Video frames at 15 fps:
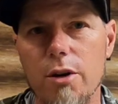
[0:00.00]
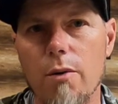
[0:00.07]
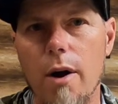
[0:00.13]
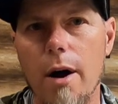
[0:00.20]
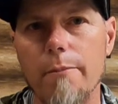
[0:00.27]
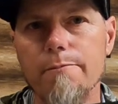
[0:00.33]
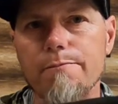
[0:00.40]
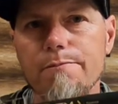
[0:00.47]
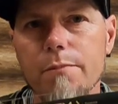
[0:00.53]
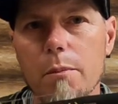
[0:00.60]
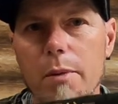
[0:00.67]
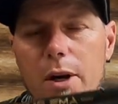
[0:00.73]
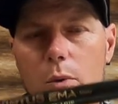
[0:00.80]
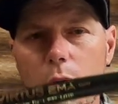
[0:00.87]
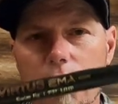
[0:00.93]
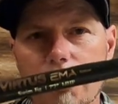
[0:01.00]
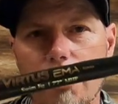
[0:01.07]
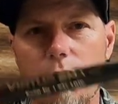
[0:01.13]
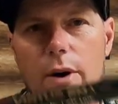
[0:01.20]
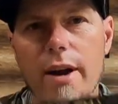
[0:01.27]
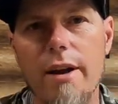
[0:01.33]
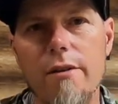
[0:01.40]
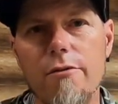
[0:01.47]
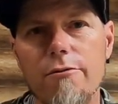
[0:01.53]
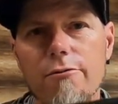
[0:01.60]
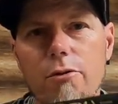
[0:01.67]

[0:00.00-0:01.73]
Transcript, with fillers: jig rod, but it works great